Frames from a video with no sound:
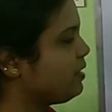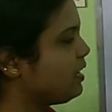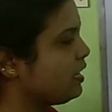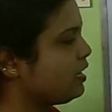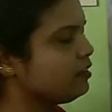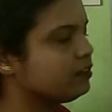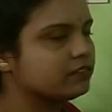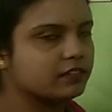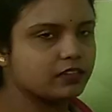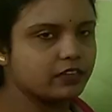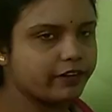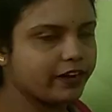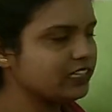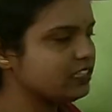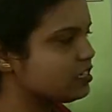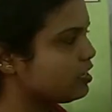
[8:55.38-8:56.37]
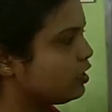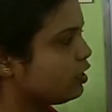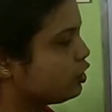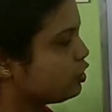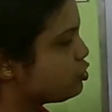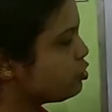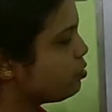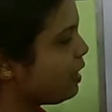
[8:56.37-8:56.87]
BE, right?
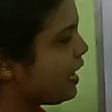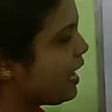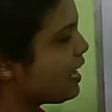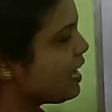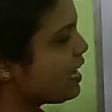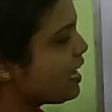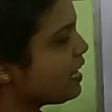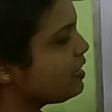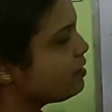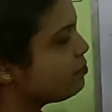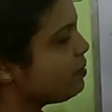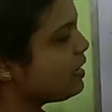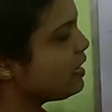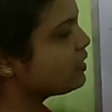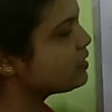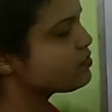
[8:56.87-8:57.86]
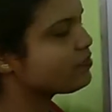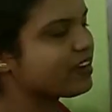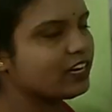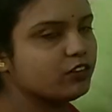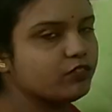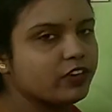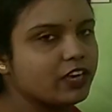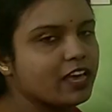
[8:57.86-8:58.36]
So AE and BE's
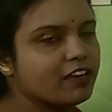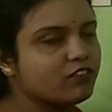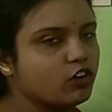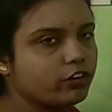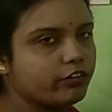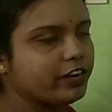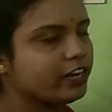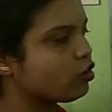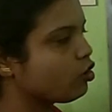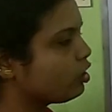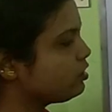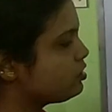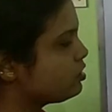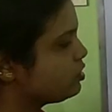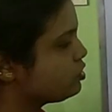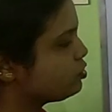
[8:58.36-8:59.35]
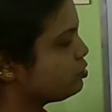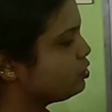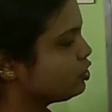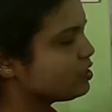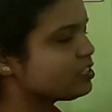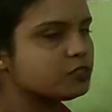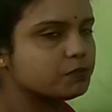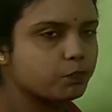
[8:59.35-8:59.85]
value we have already got. So
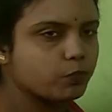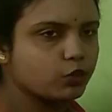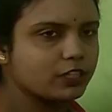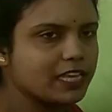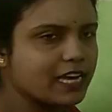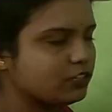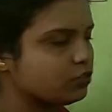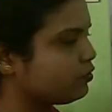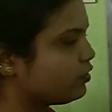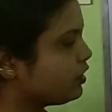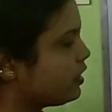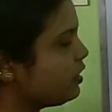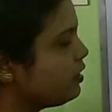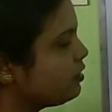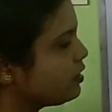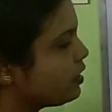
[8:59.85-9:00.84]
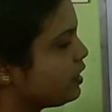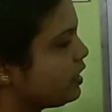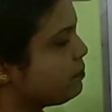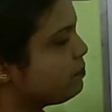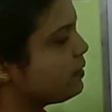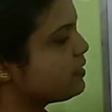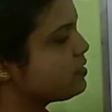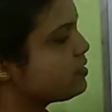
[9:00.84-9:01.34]
just put that over there,
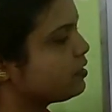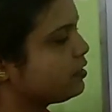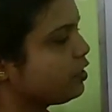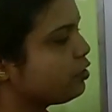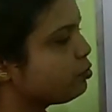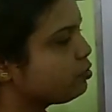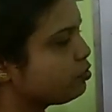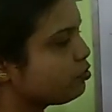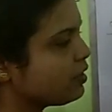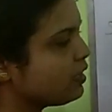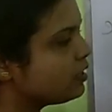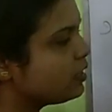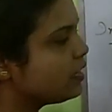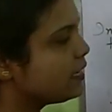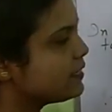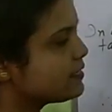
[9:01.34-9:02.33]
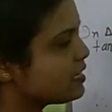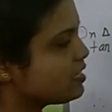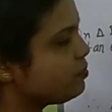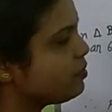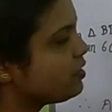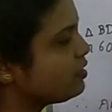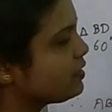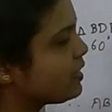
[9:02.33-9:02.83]
30 plus 30 root 3
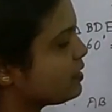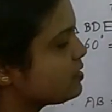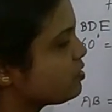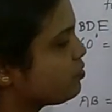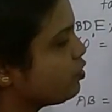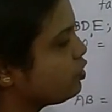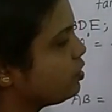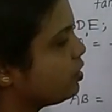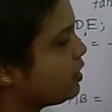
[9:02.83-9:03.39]
centimeter, that is equal to